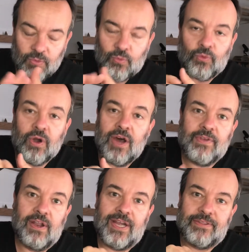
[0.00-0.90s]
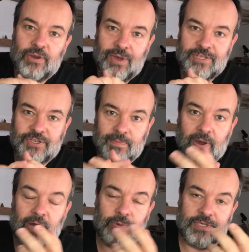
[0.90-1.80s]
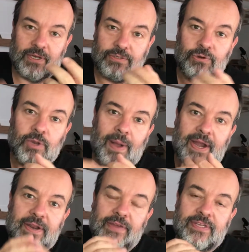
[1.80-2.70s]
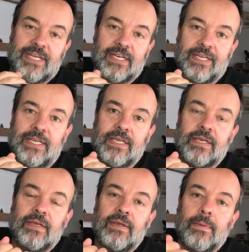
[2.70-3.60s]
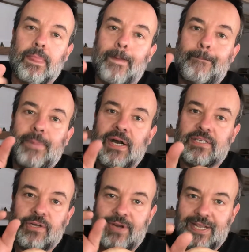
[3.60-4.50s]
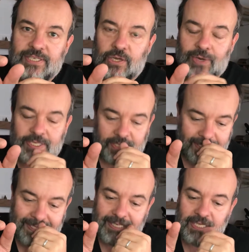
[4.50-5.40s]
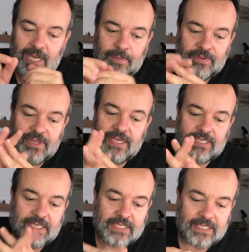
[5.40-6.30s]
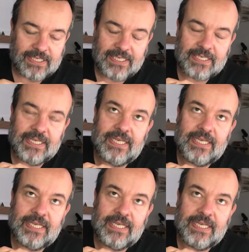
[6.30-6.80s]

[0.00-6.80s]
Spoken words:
rather like the question mark, which I'll talk about in another technique, but creates a question. And it does a couple of things, actually.